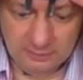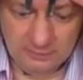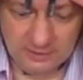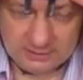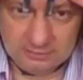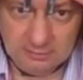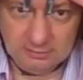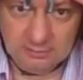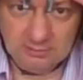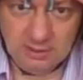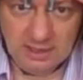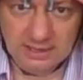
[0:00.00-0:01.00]
doesn't
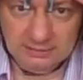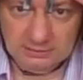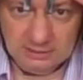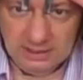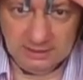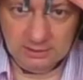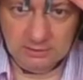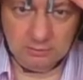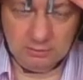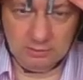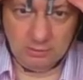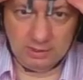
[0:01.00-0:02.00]
lie tightly
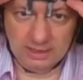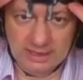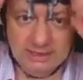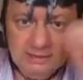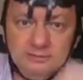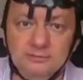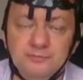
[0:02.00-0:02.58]
on your head,